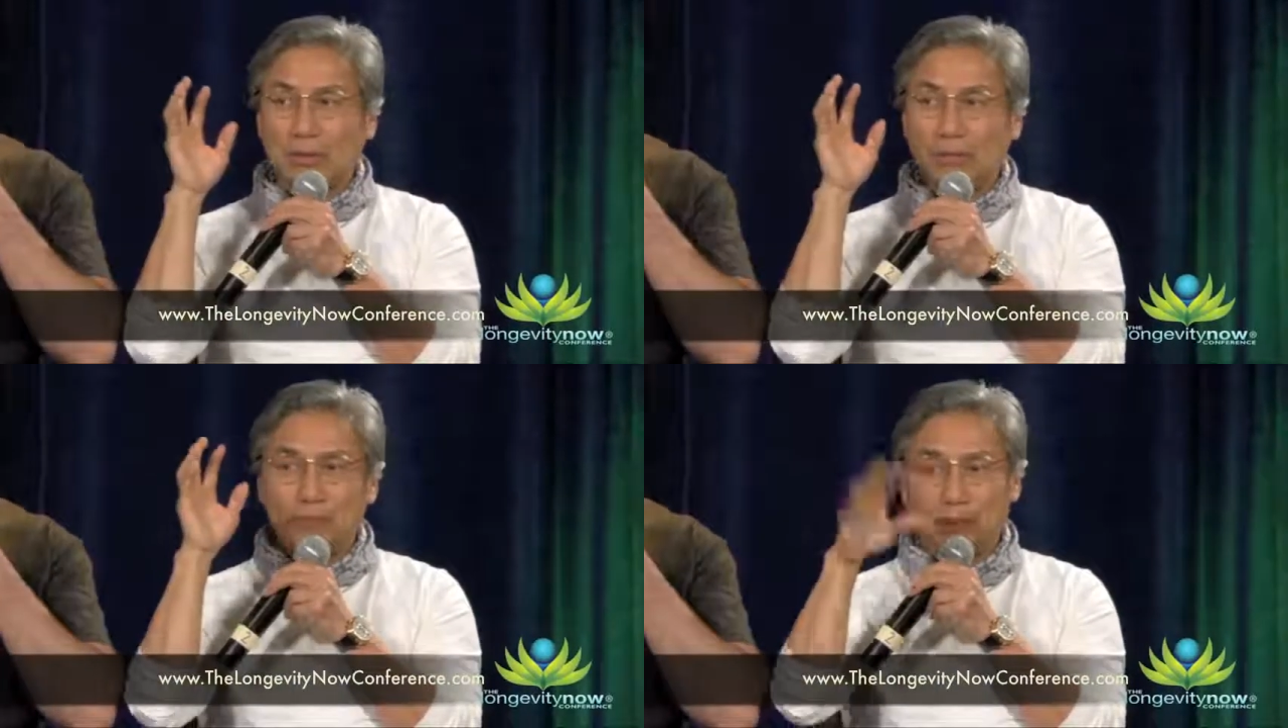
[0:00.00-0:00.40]

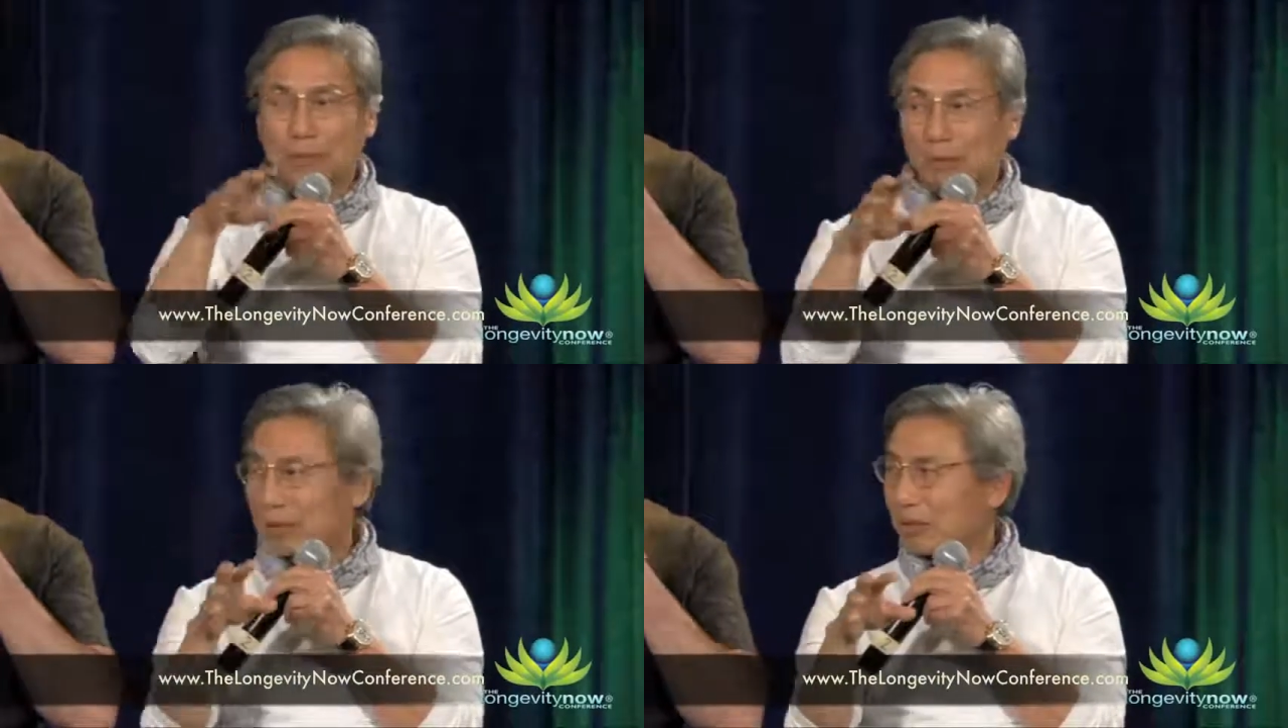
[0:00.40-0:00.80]

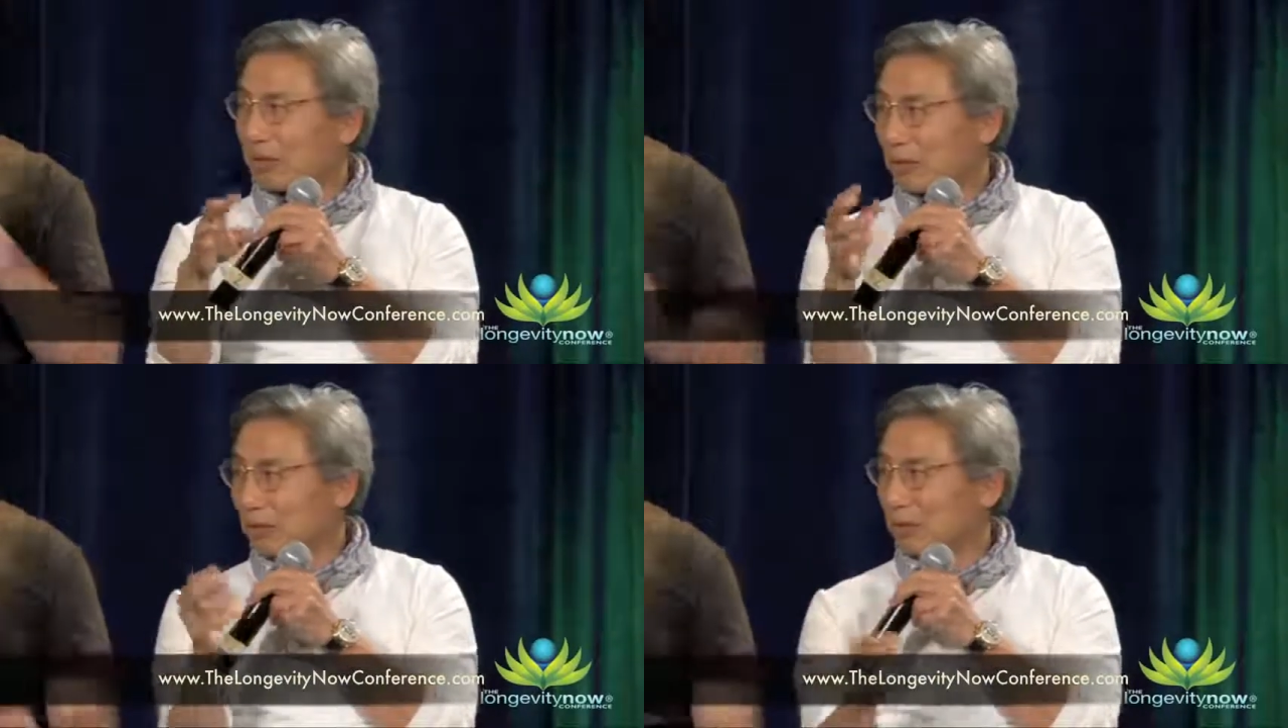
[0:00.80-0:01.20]

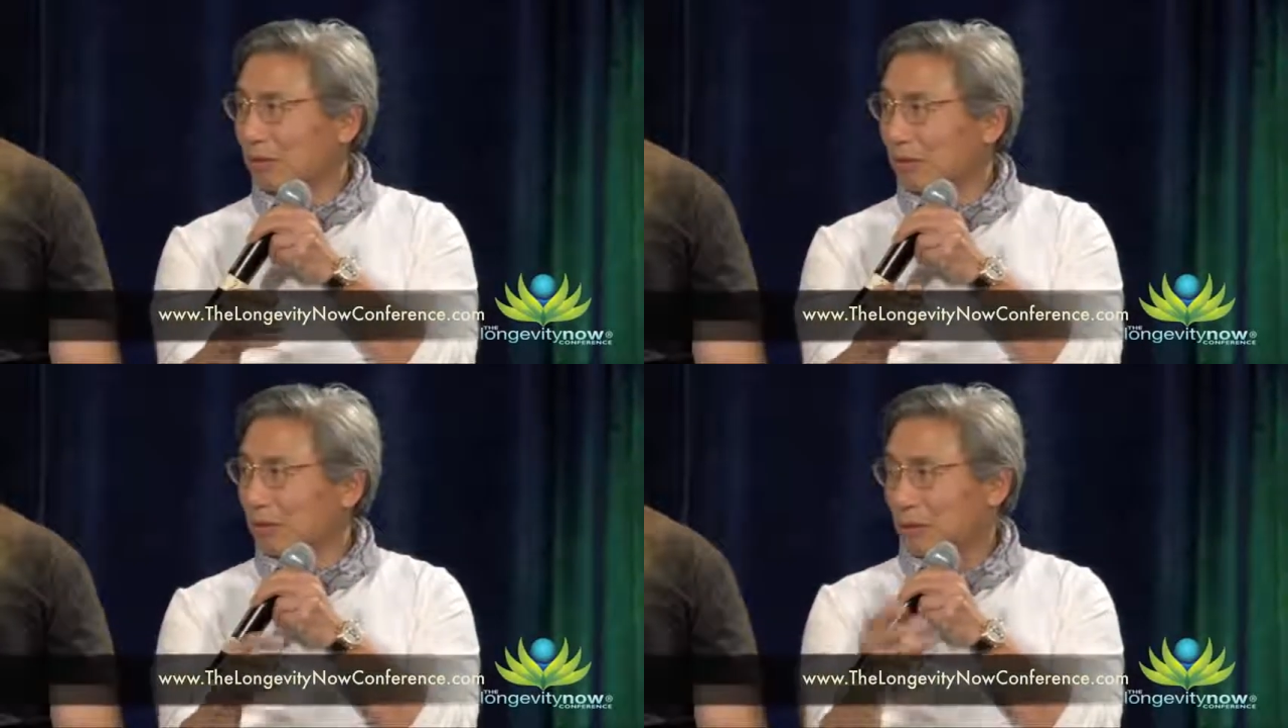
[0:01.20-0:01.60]
manipulations
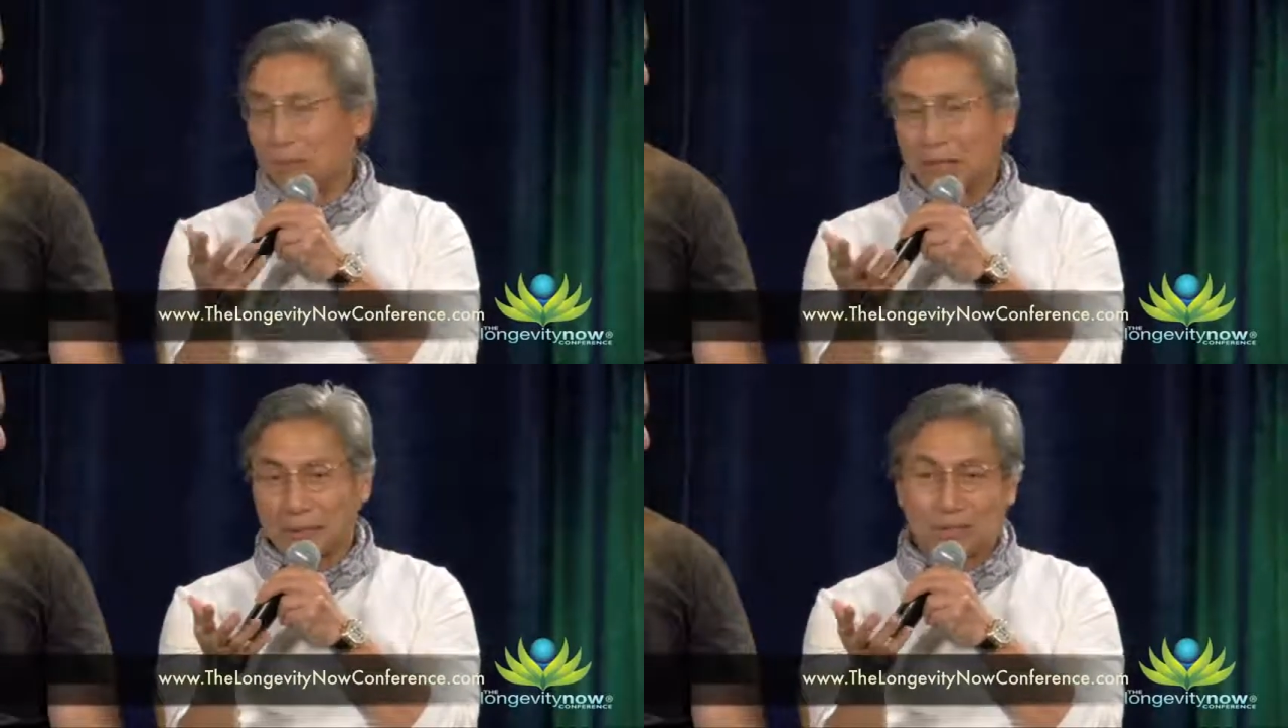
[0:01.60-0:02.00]
in the
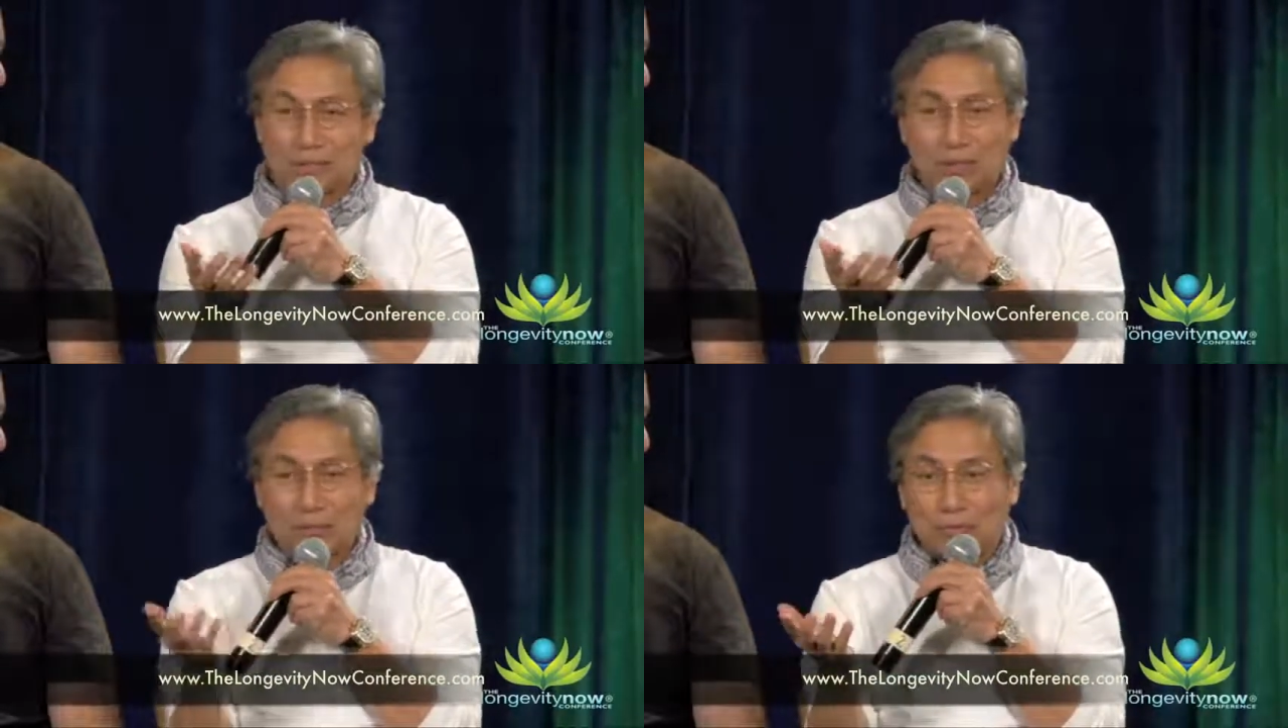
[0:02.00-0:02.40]
brain.
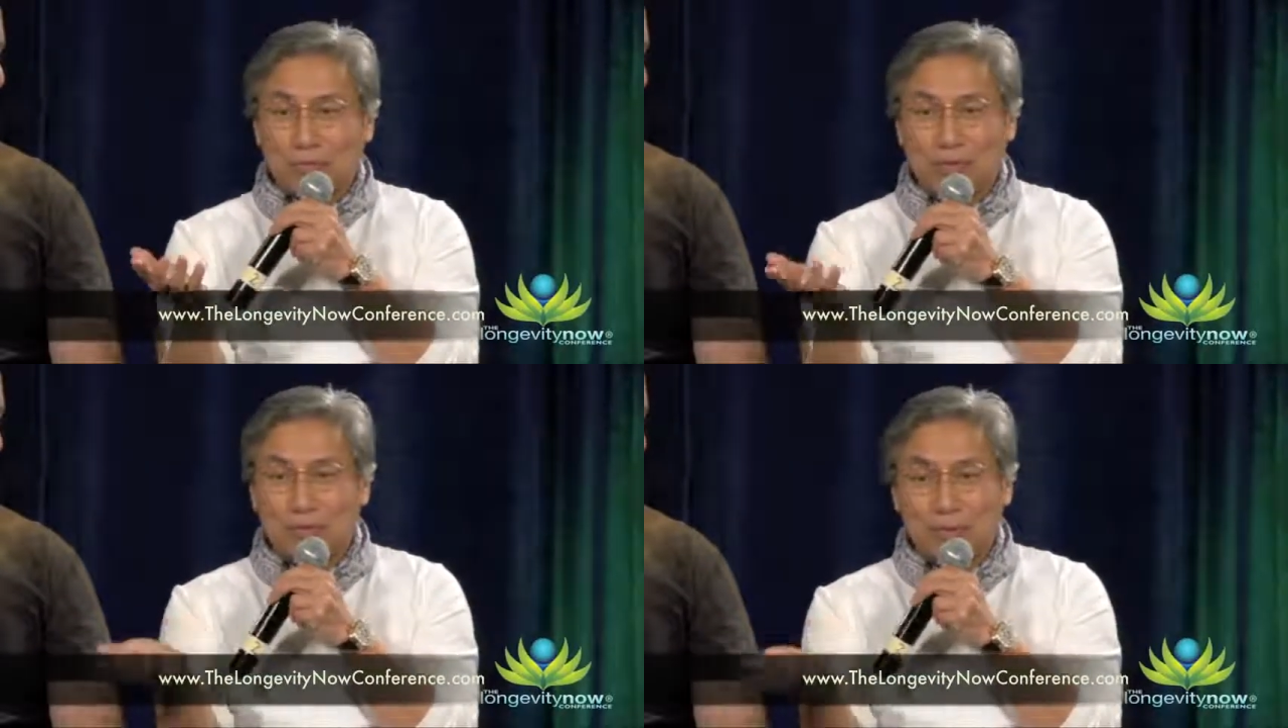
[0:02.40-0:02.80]

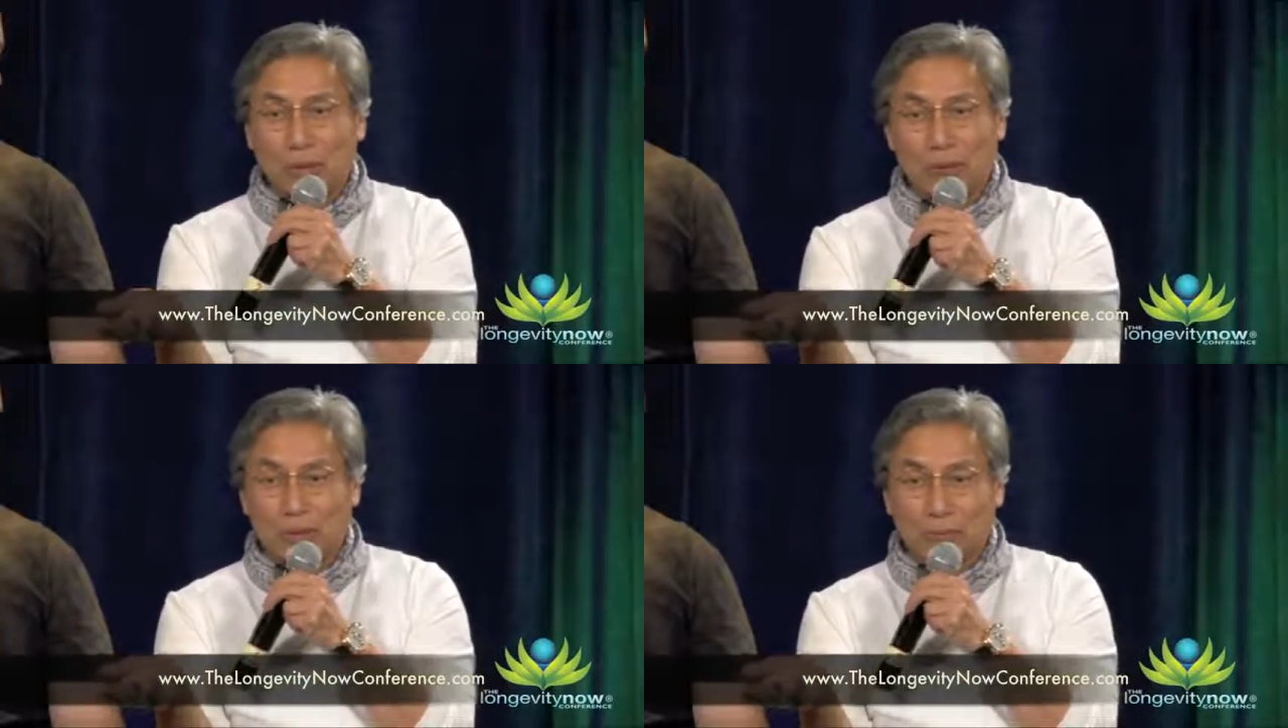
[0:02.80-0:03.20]
It's
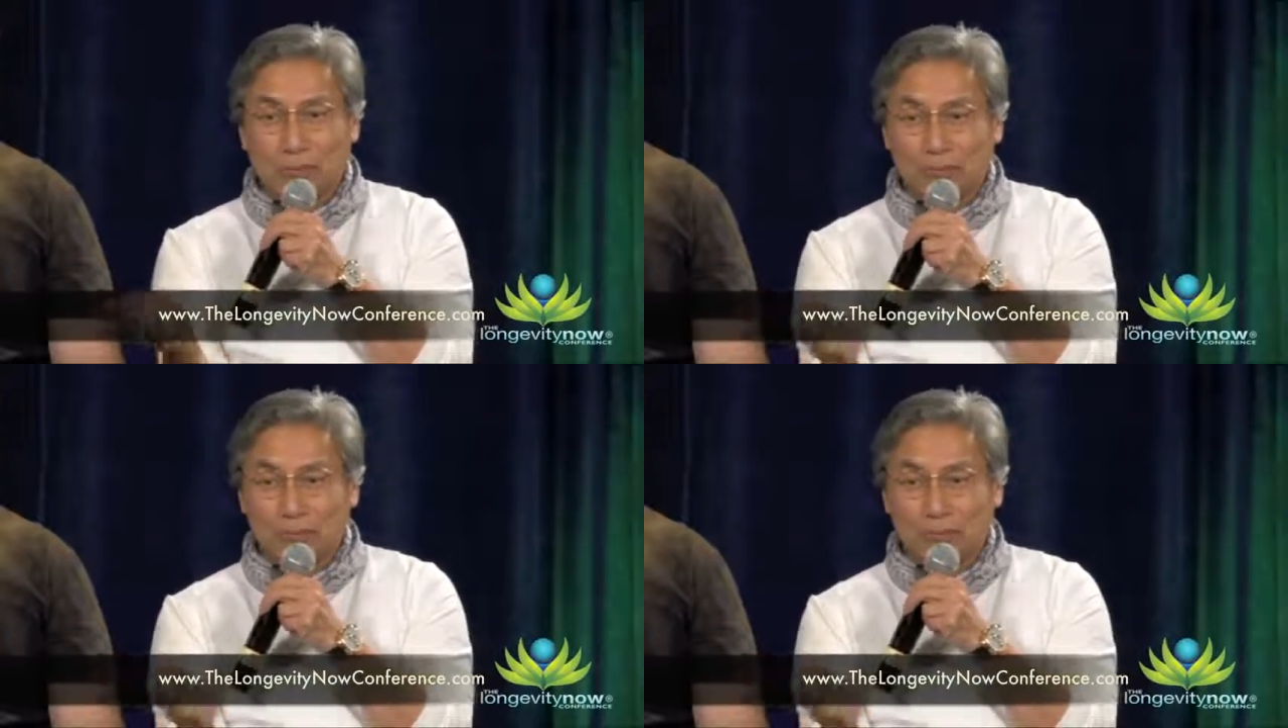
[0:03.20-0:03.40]
well known.